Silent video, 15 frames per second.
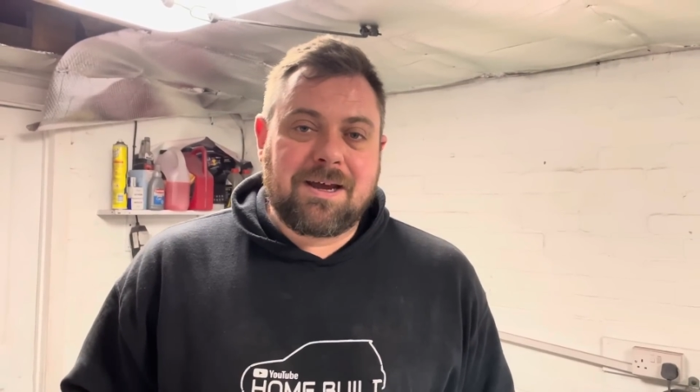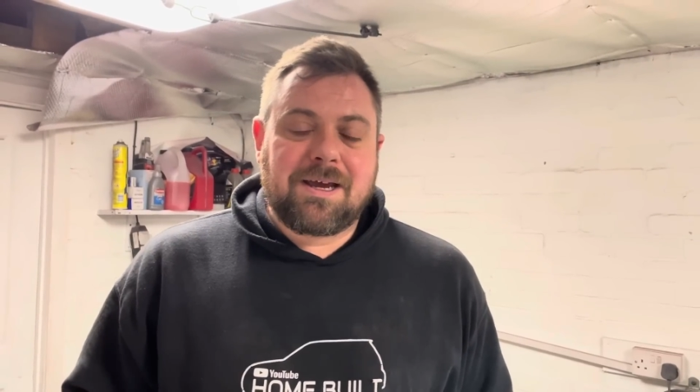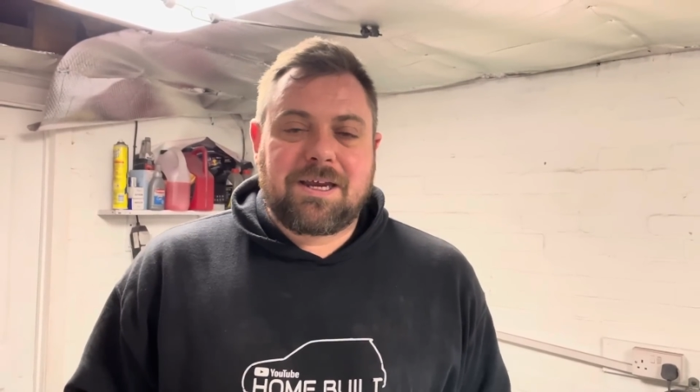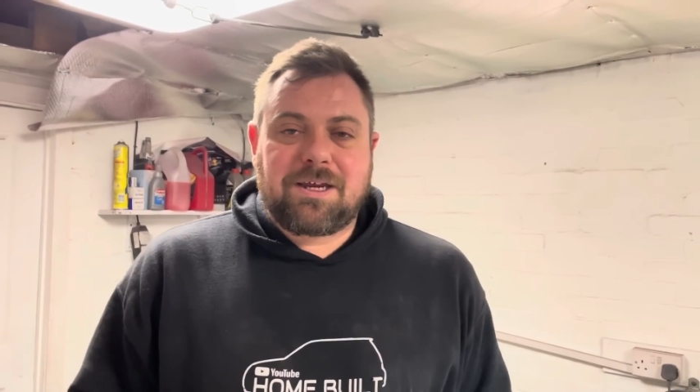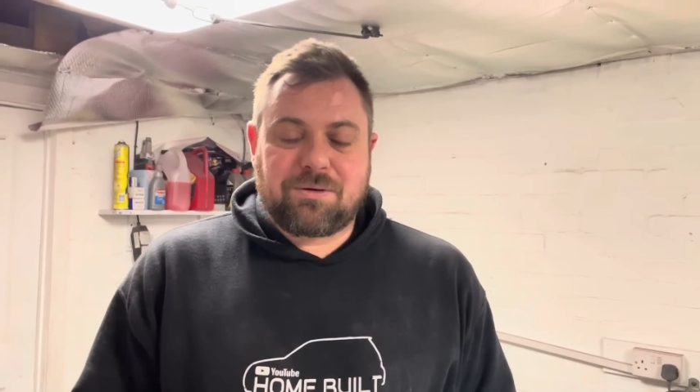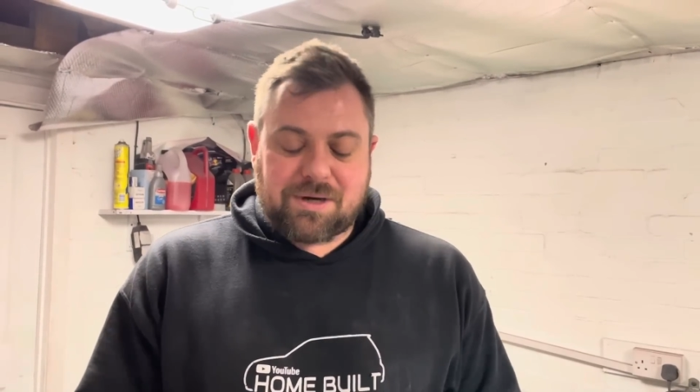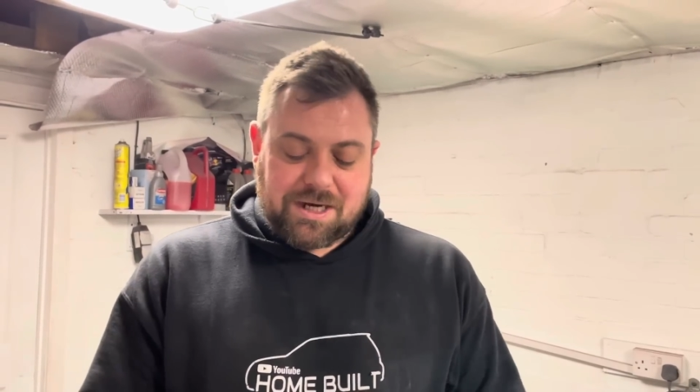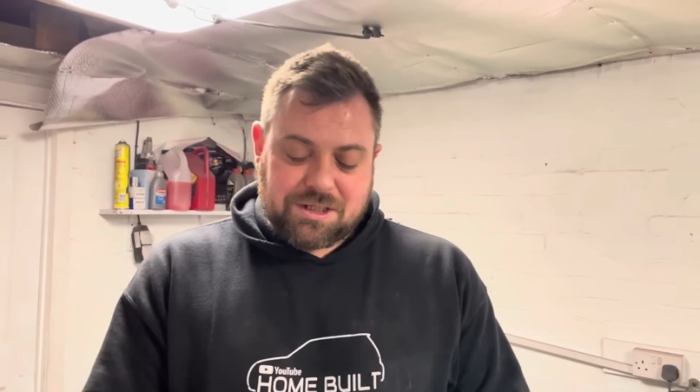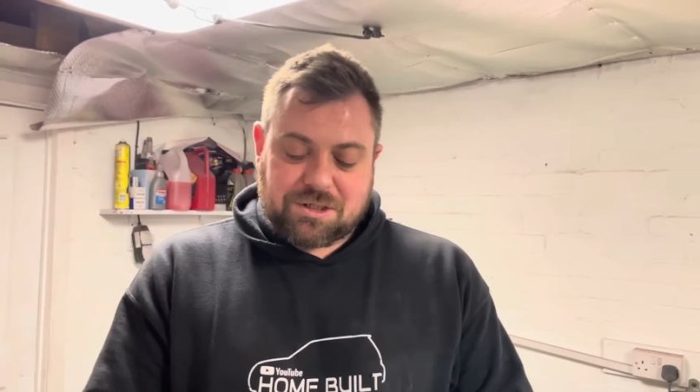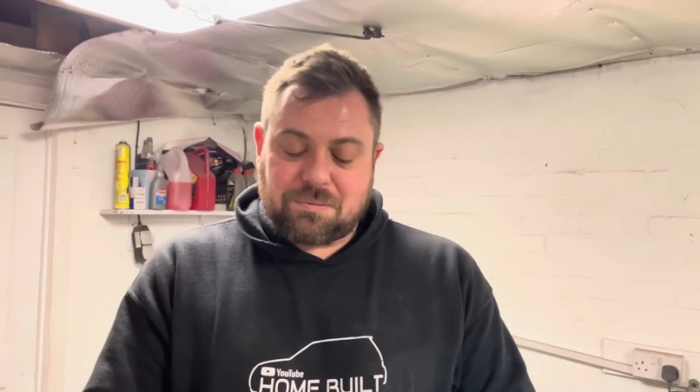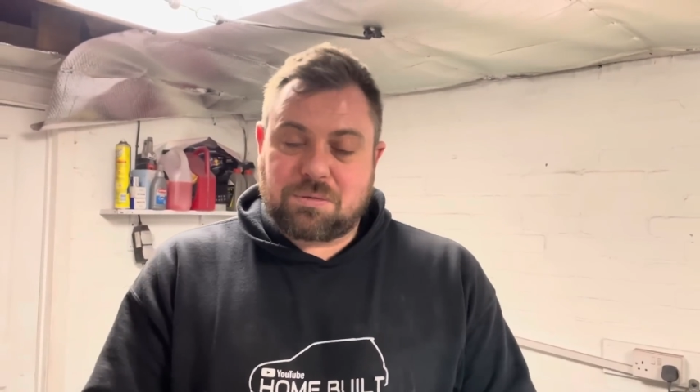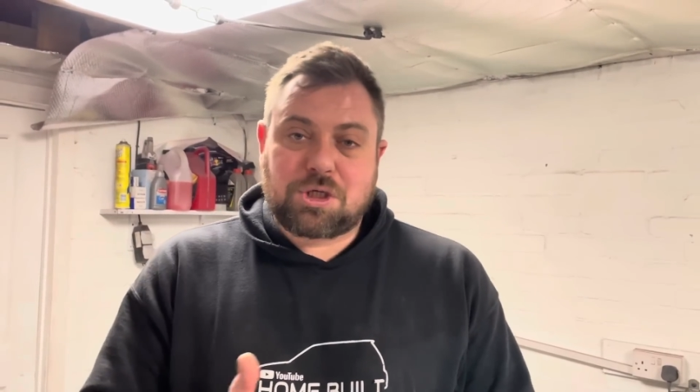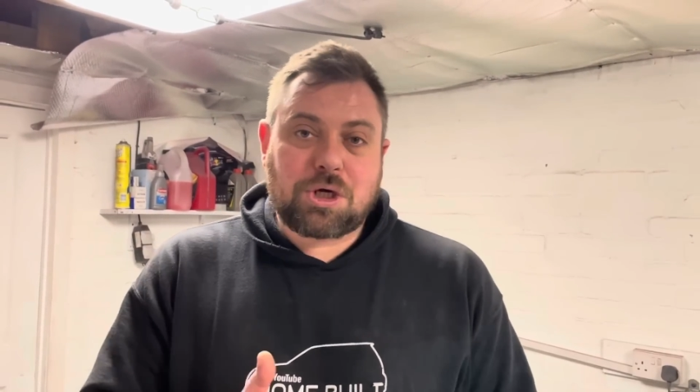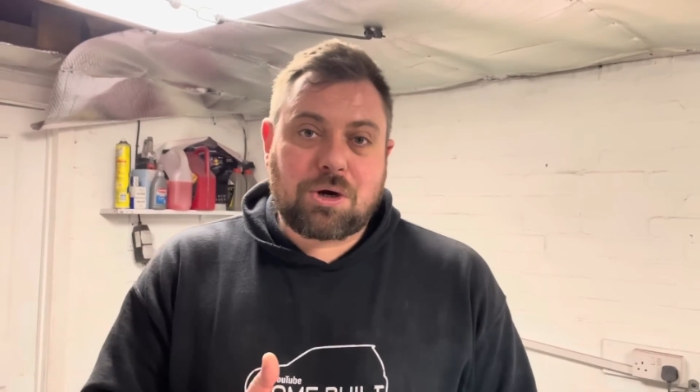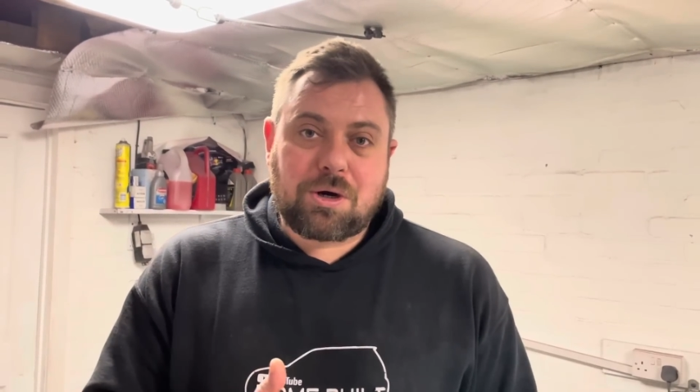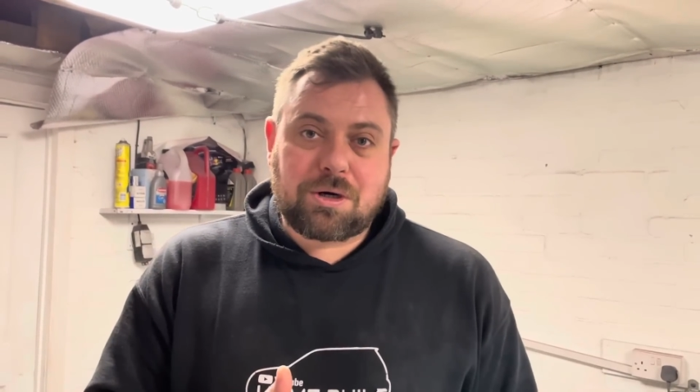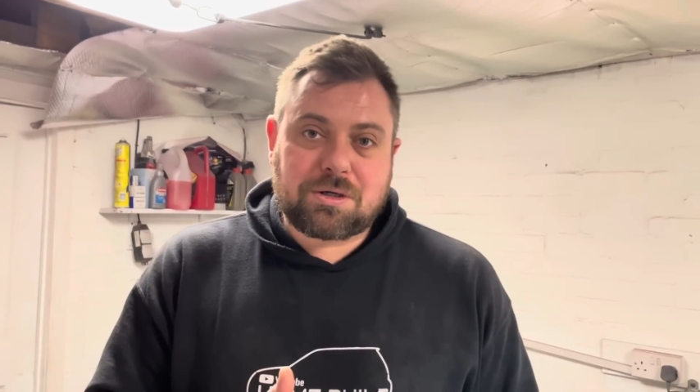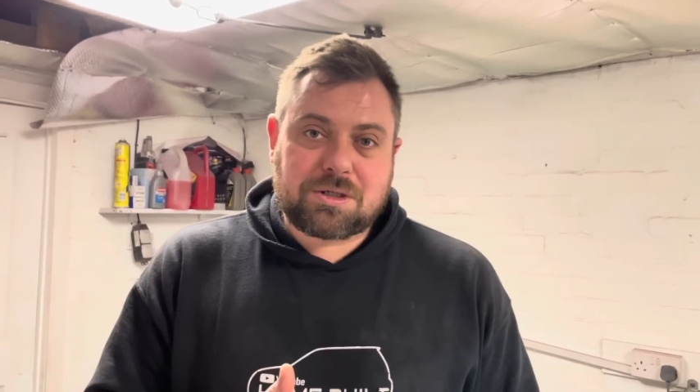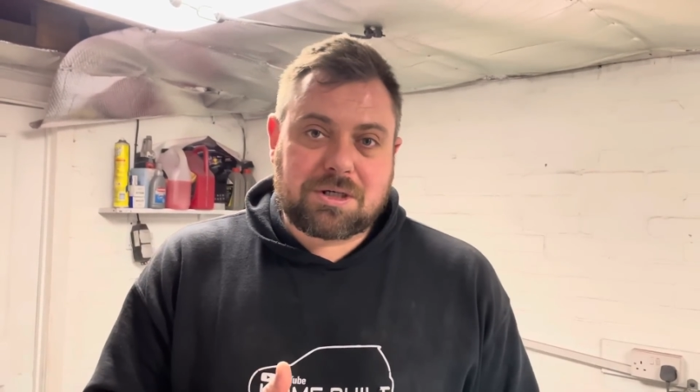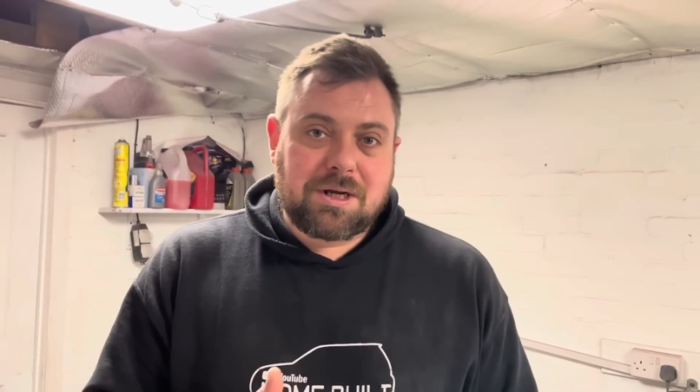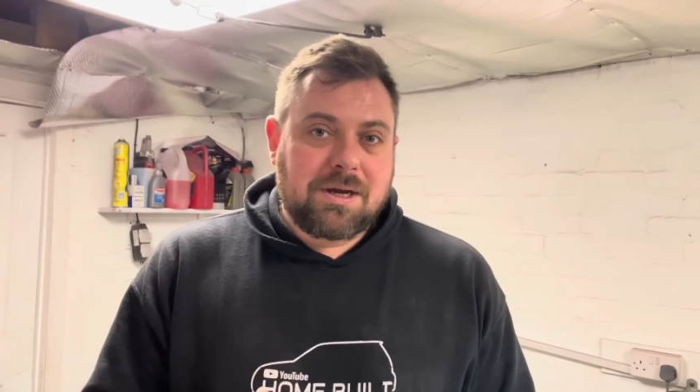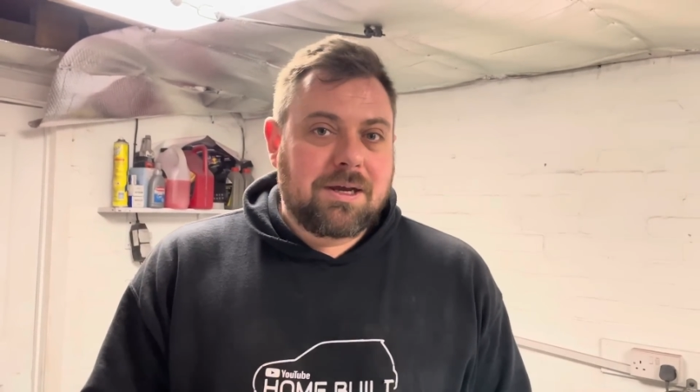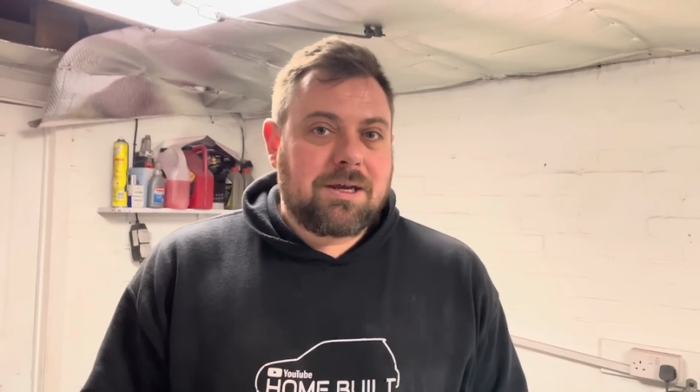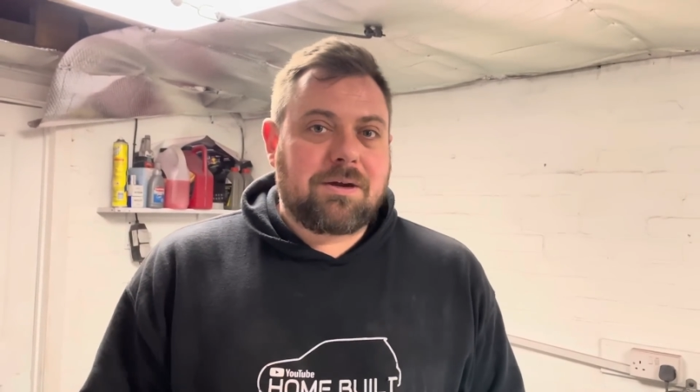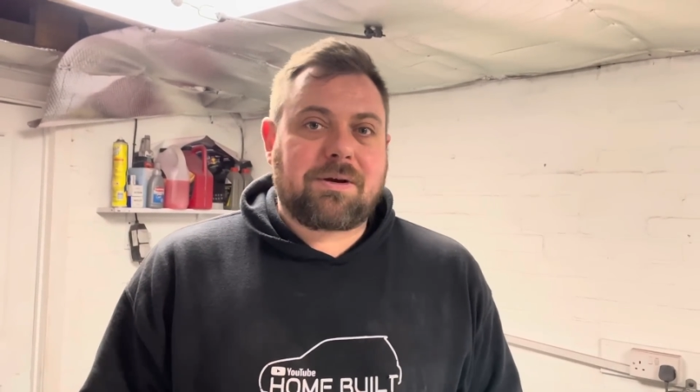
you'll get some shorts, you'll